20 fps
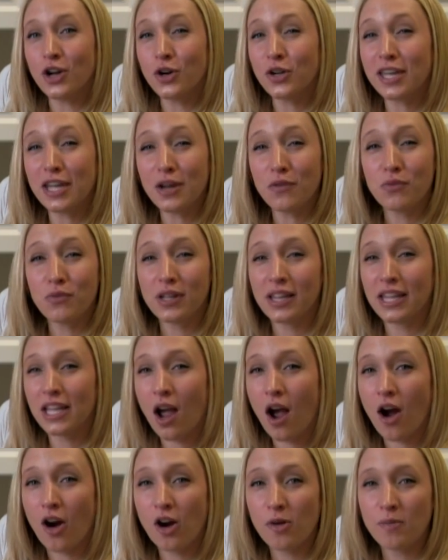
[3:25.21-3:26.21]
get really
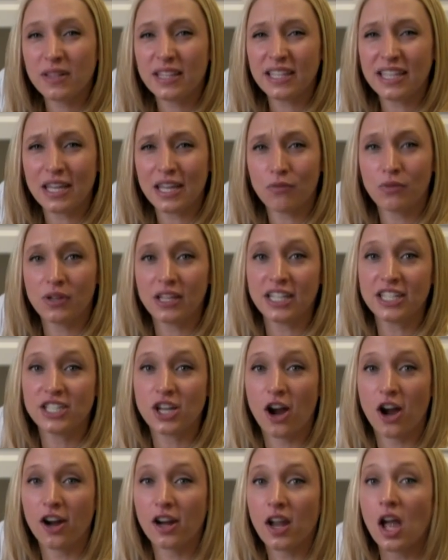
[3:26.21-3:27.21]
caramely, get really
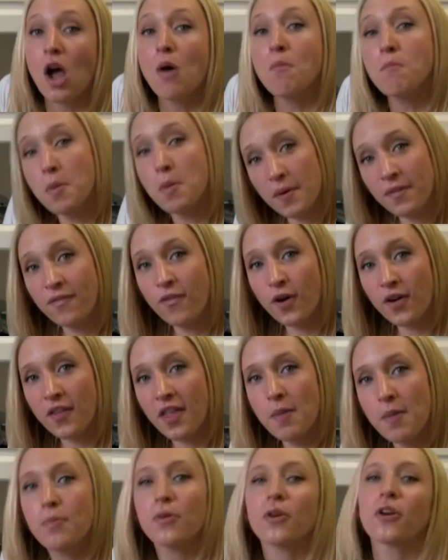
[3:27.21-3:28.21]
dark, but before
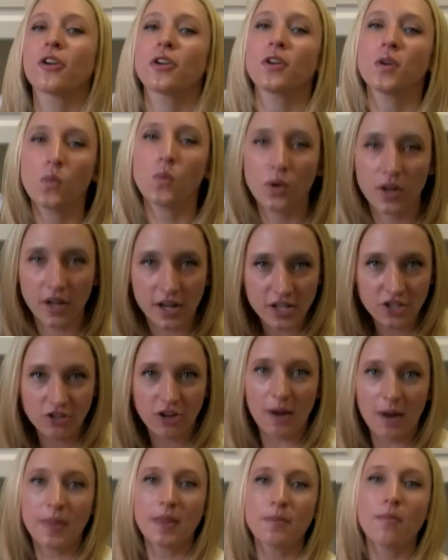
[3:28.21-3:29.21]
they burn, we're gonna
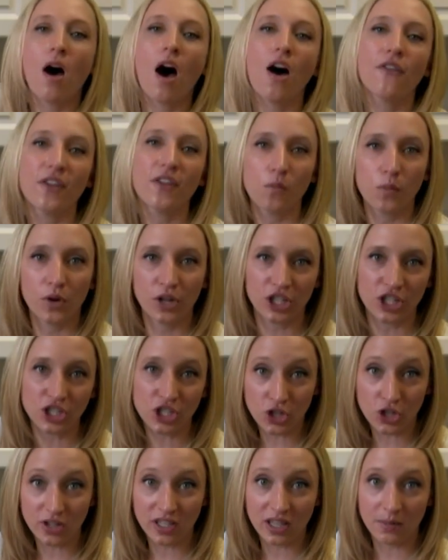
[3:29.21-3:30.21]
scrape them off and we're gonna
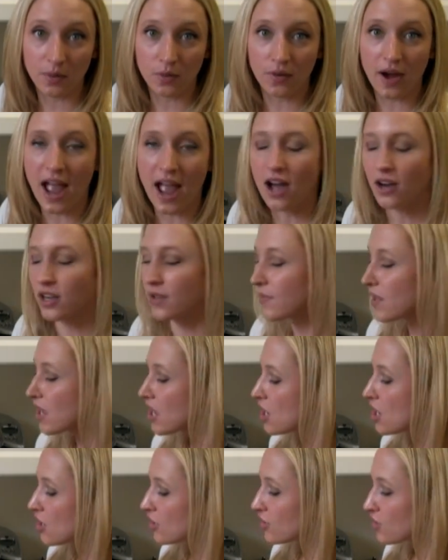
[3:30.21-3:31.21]
turn them around.
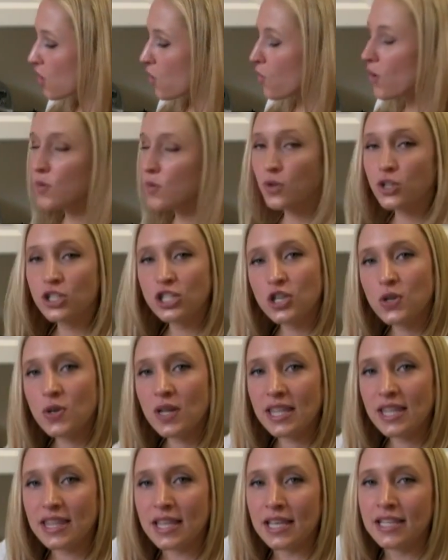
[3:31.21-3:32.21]
So when we're
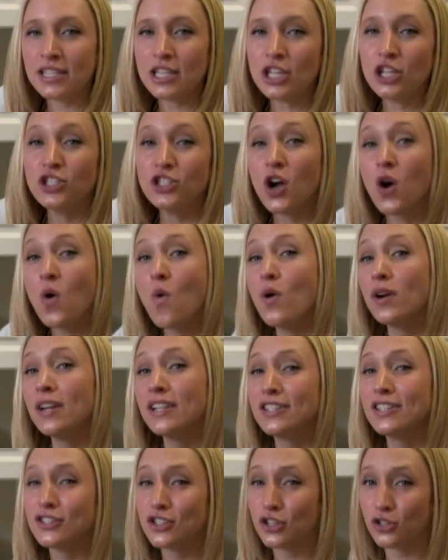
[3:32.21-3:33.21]
doing this, you don't
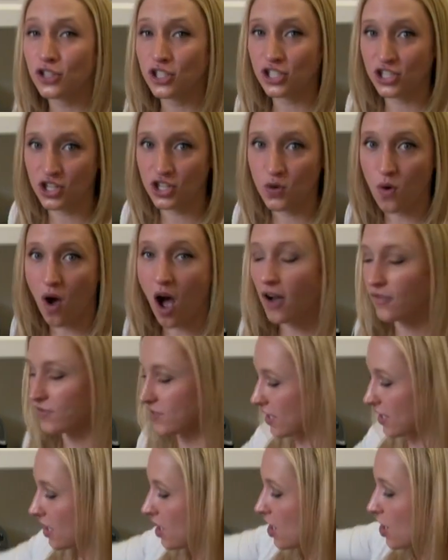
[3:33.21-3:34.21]
wanna stir it too
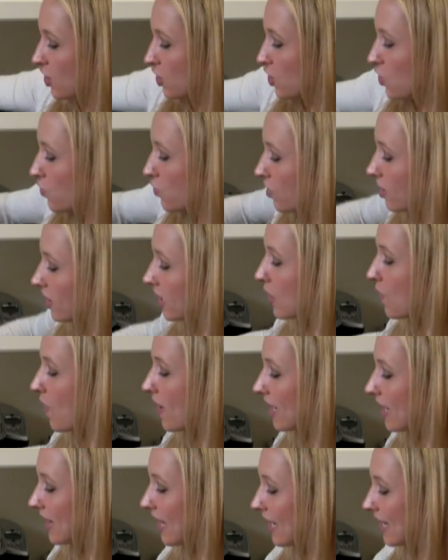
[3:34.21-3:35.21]
often. You really
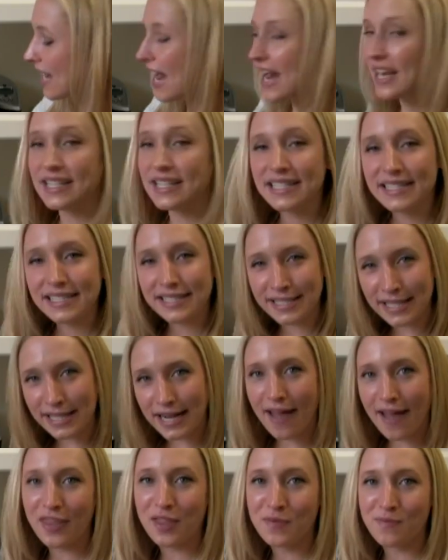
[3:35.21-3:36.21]
wanna let it kind of
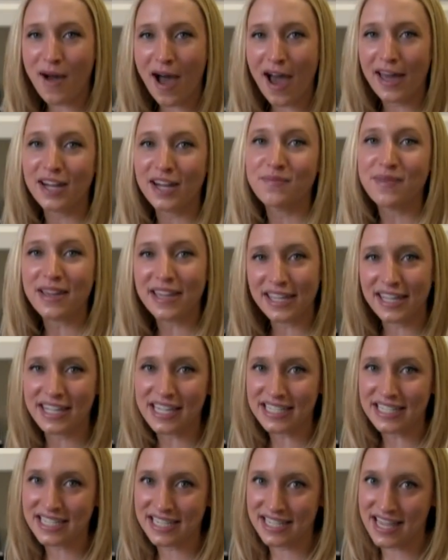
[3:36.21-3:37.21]
sit on the bottom and
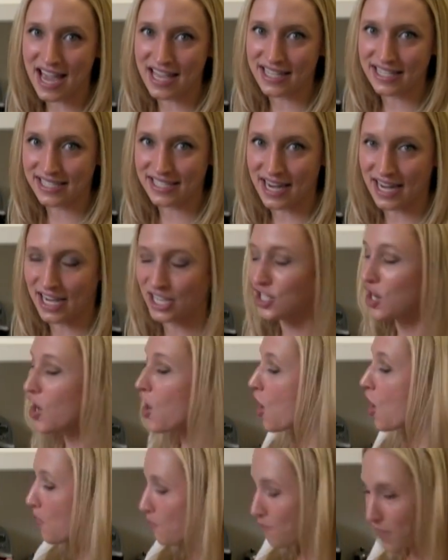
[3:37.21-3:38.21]
get to that stage.
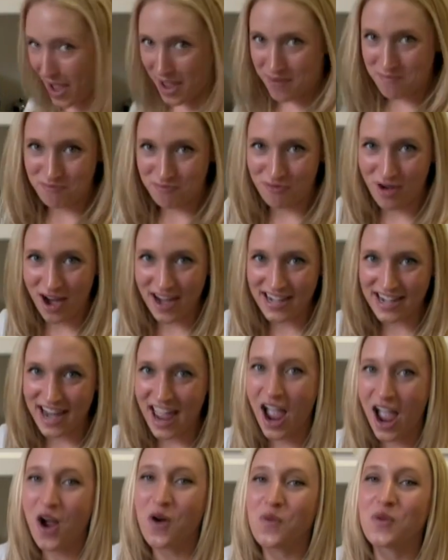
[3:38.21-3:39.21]
But right
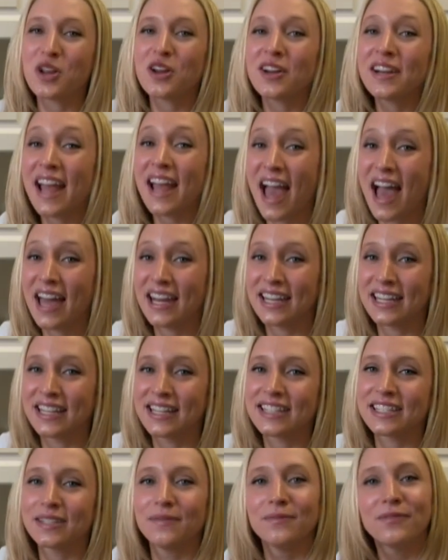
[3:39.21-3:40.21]
now, we're gonna add
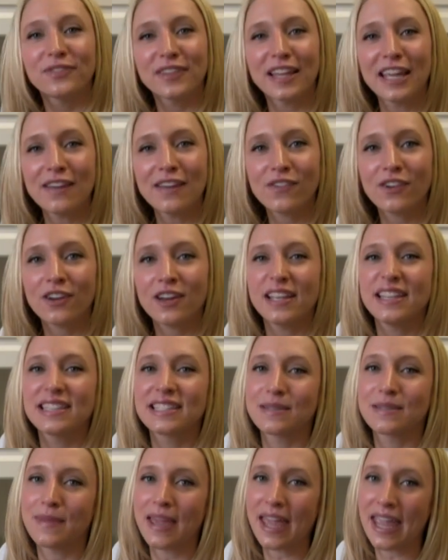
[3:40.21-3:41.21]
in some flavor and
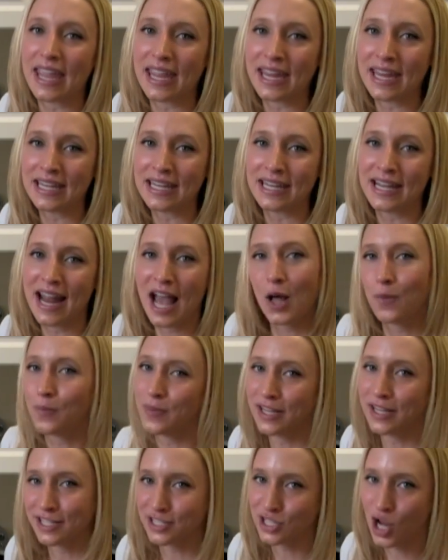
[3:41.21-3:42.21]
some aid in
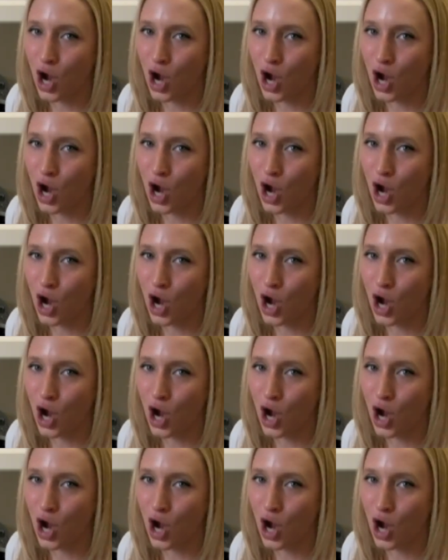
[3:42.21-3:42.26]
helping us